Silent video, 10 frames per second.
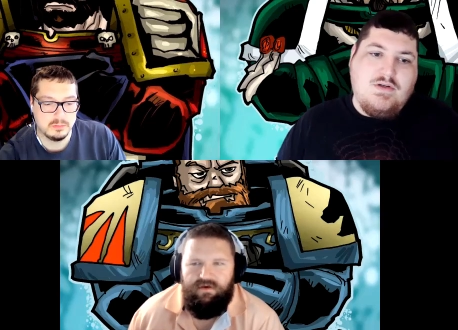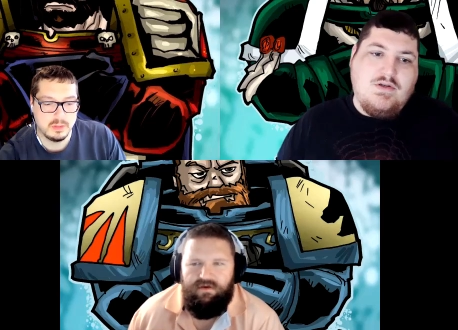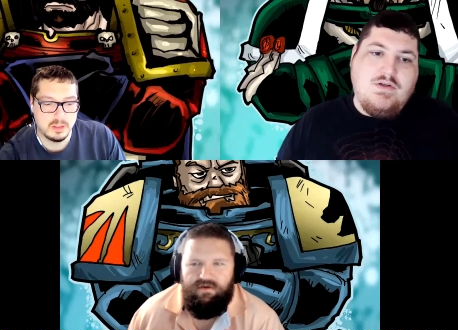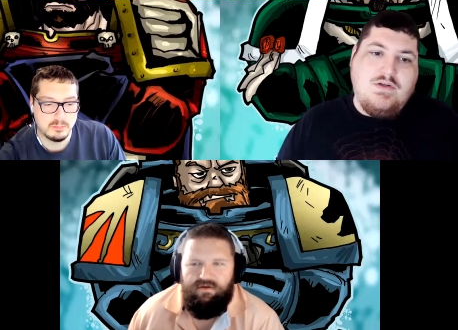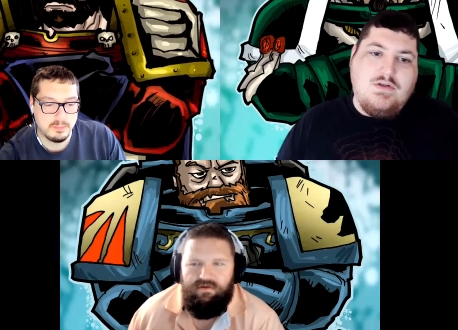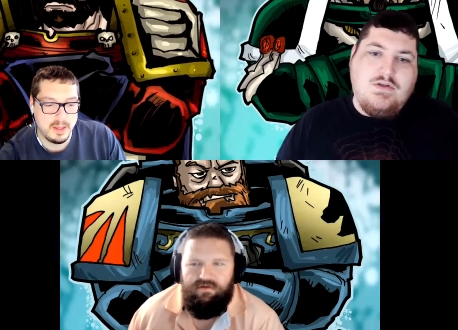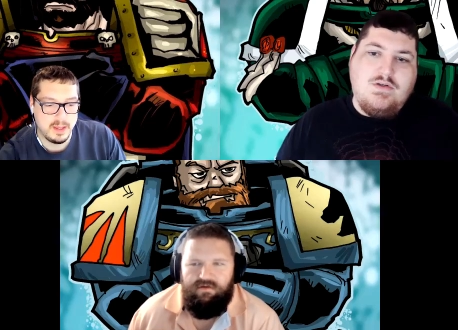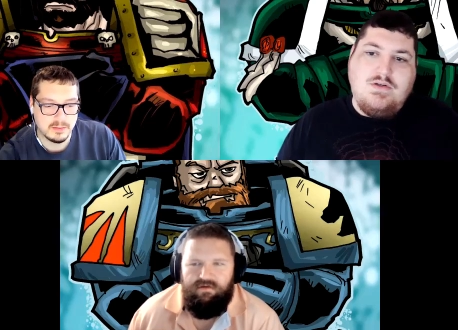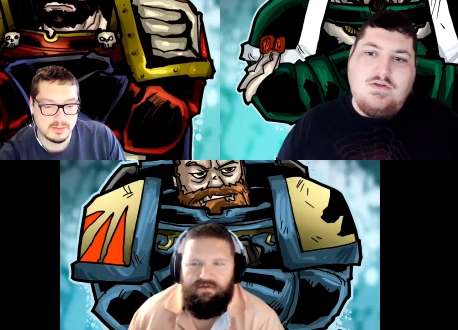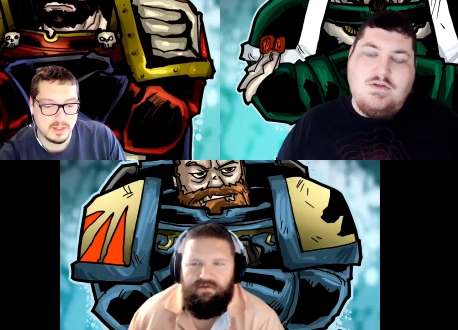Speaker 1: army back
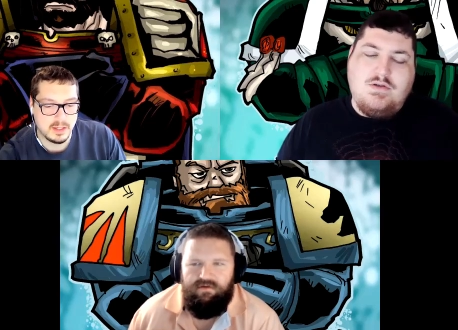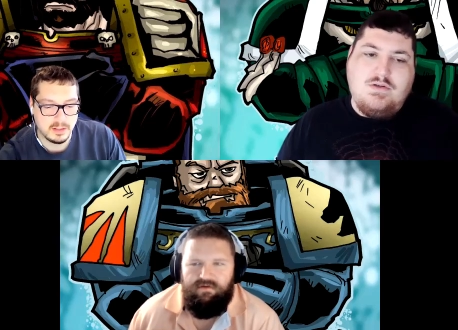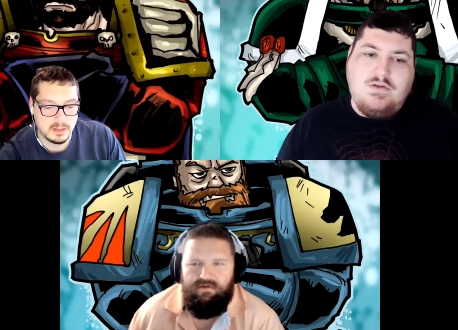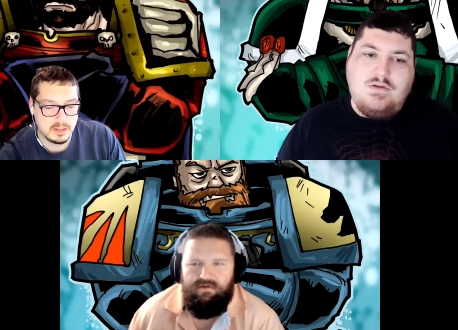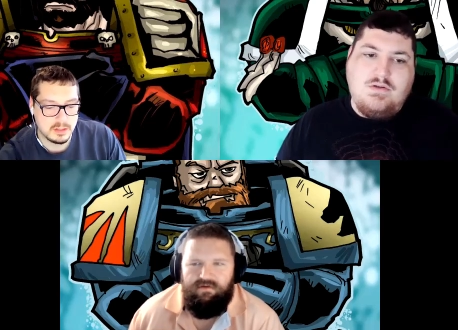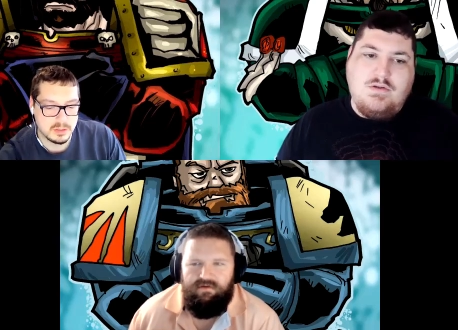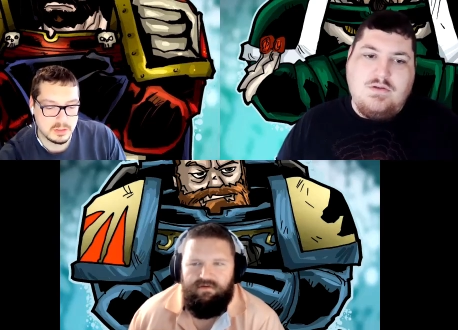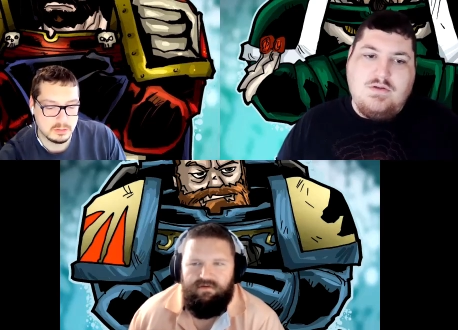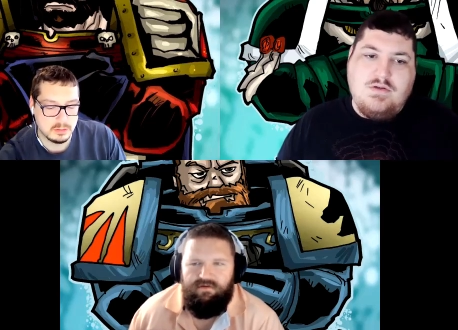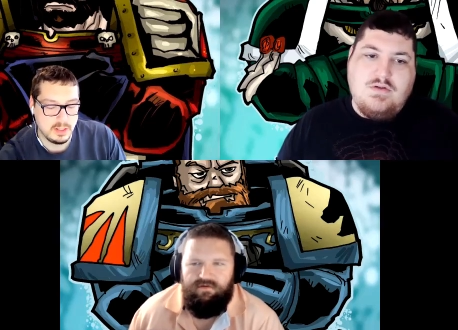in second
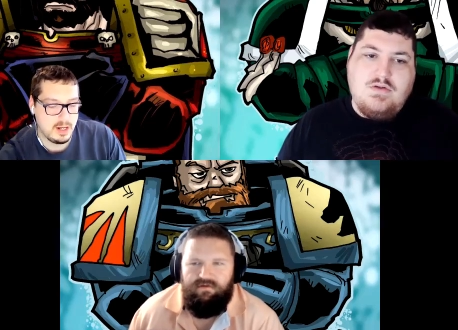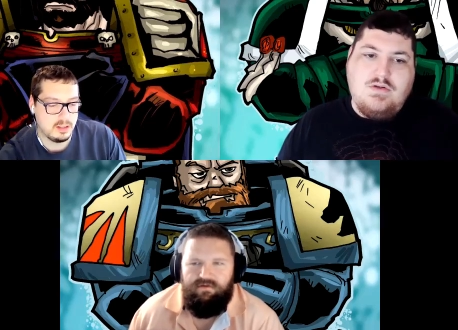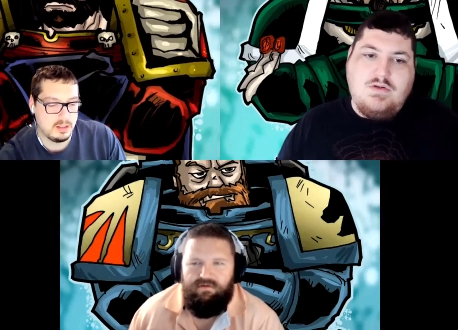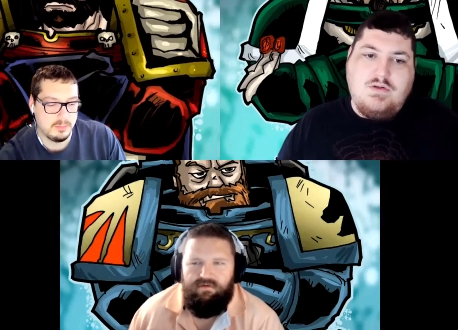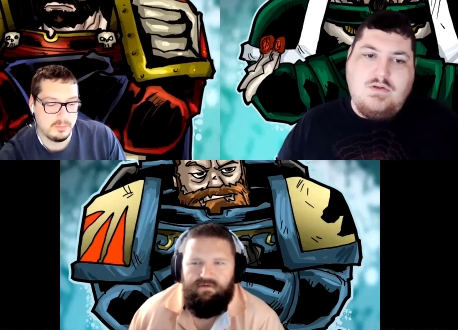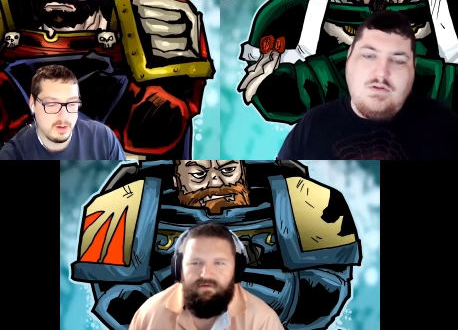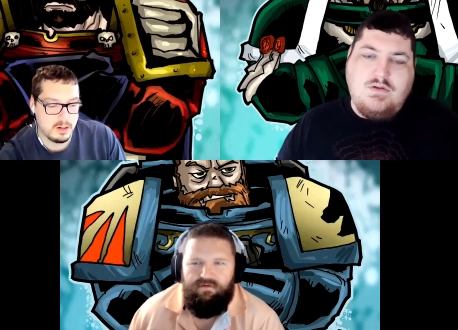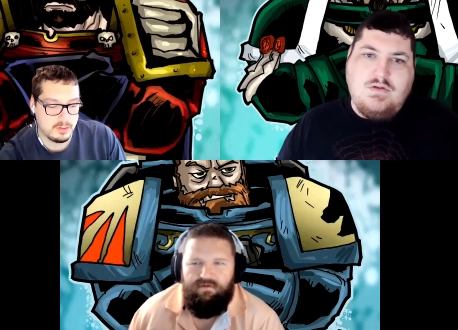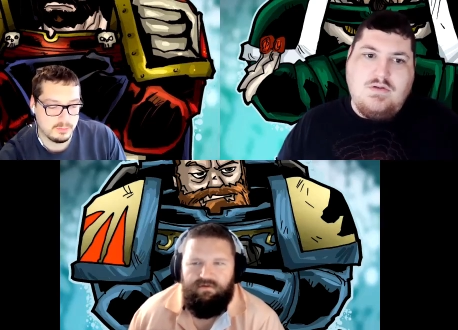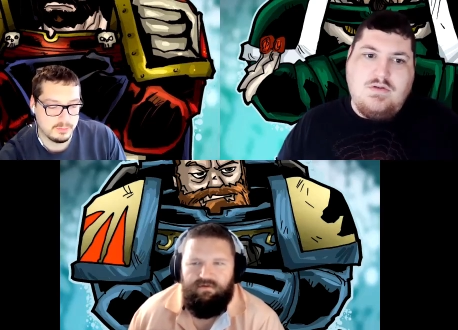edition. You had a couple
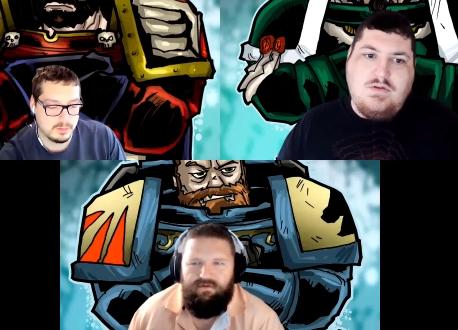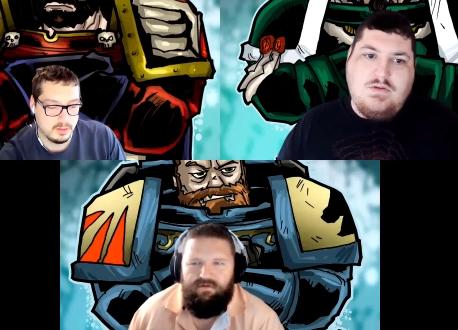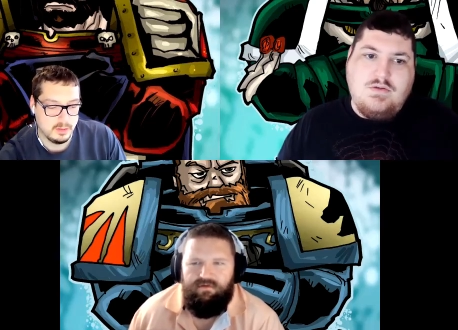models.